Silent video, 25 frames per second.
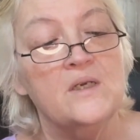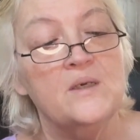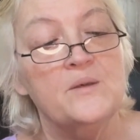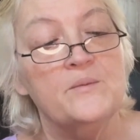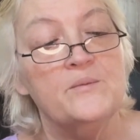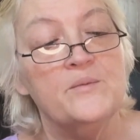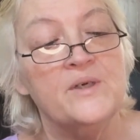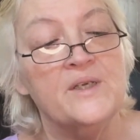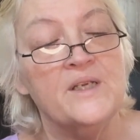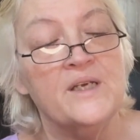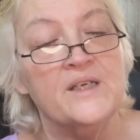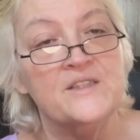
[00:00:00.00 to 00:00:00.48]

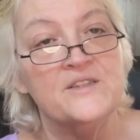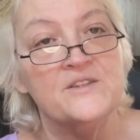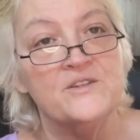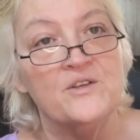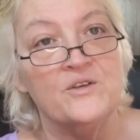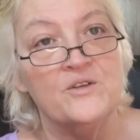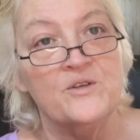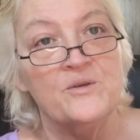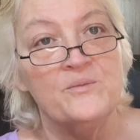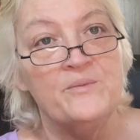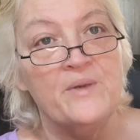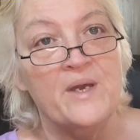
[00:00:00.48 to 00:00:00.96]
but I
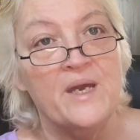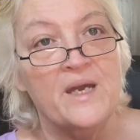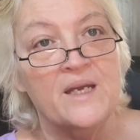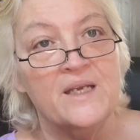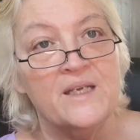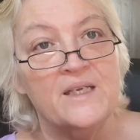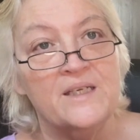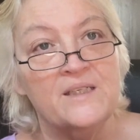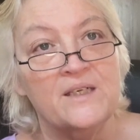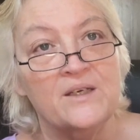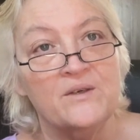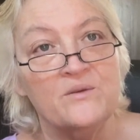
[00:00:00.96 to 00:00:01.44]
started
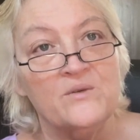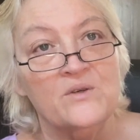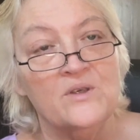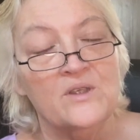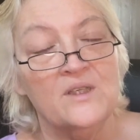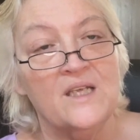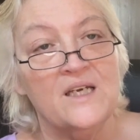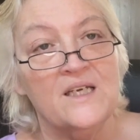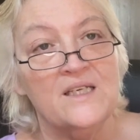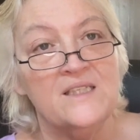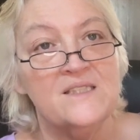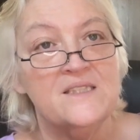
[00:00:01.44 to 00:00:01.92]
back and I
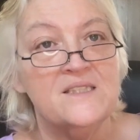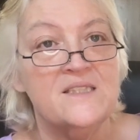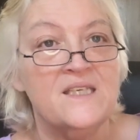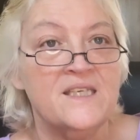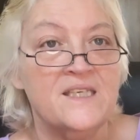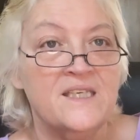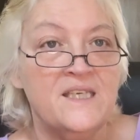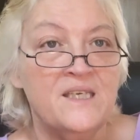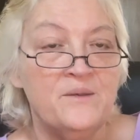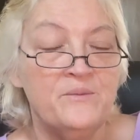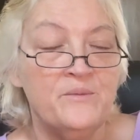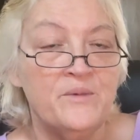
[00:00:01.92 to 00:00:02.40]
realized they
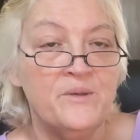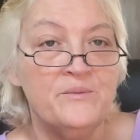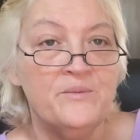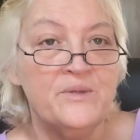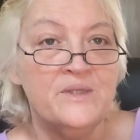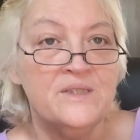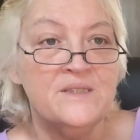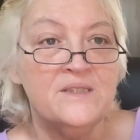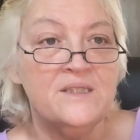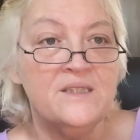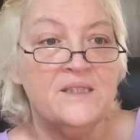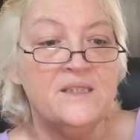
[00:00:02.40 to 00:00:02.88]
keep me
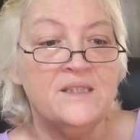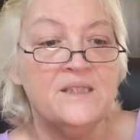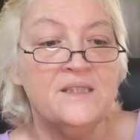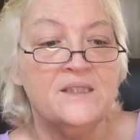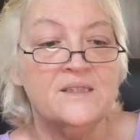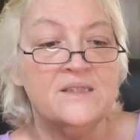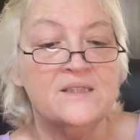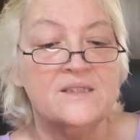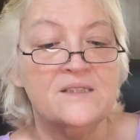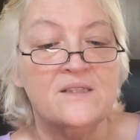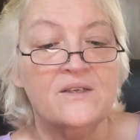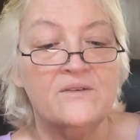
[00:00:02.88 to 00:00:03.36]
busy
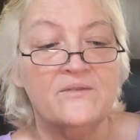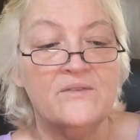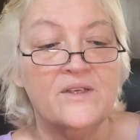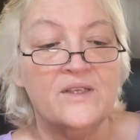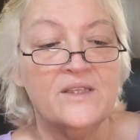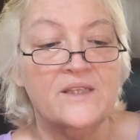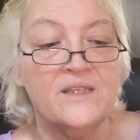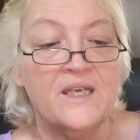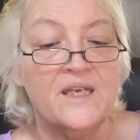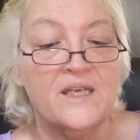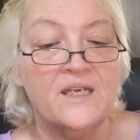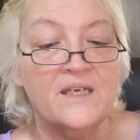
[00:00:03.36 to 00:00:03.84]
and stuff like
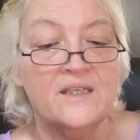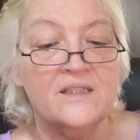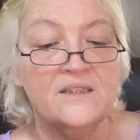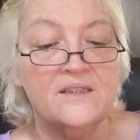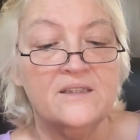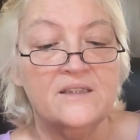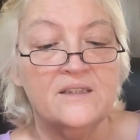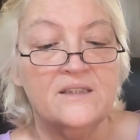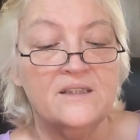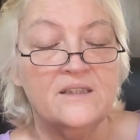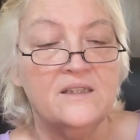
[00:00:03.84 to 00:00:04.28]
that.